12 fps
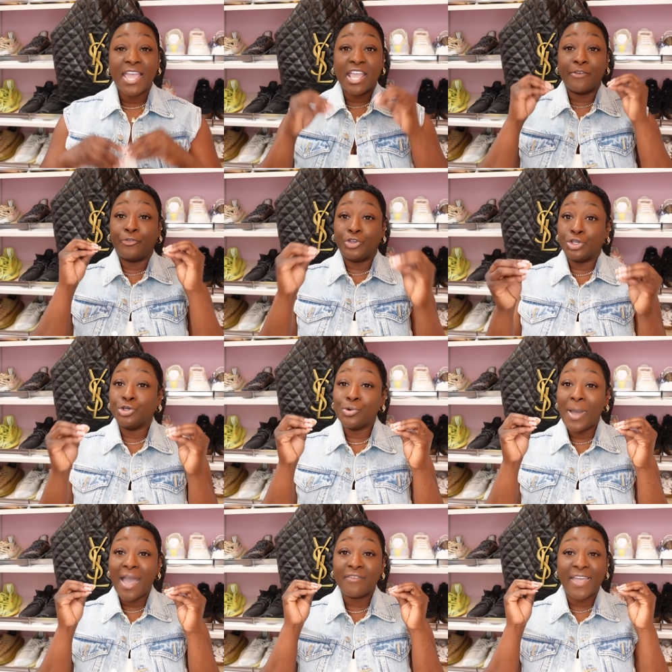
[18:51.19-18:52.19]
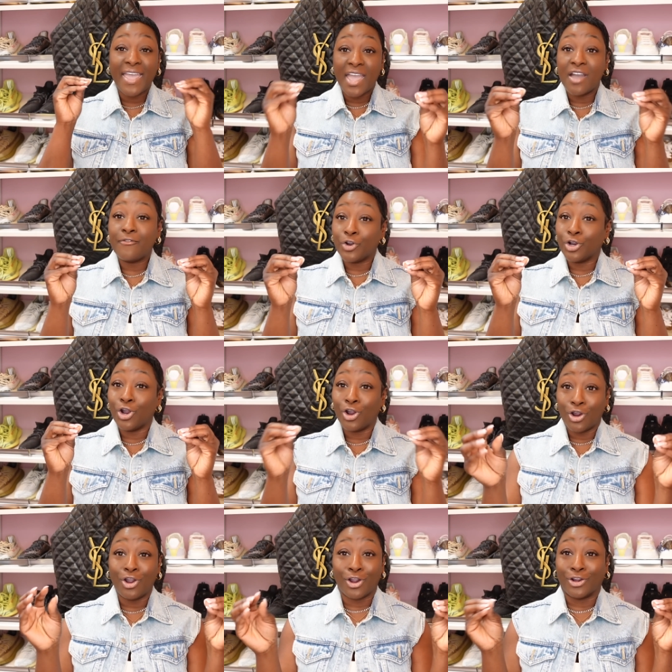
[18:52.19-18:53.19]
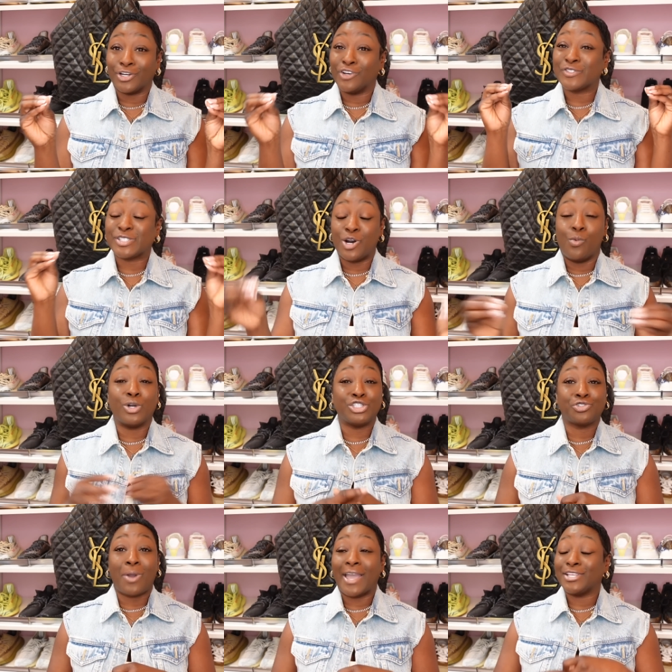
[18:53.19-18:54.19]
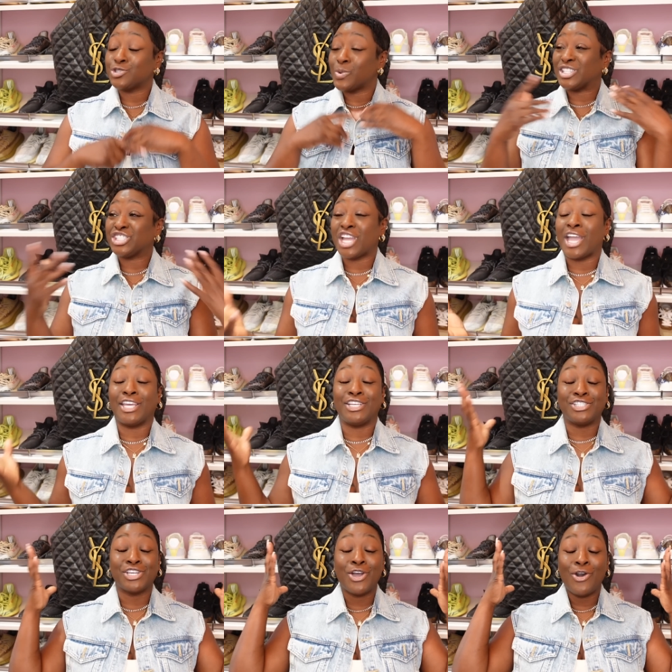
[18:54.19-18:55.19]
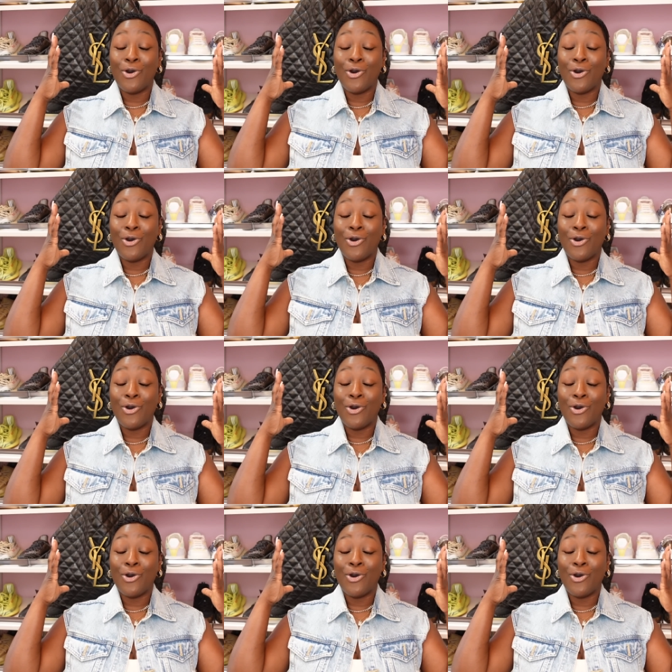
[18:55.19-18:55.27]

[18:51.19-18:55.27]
If you have ever heard of someone trying to exchange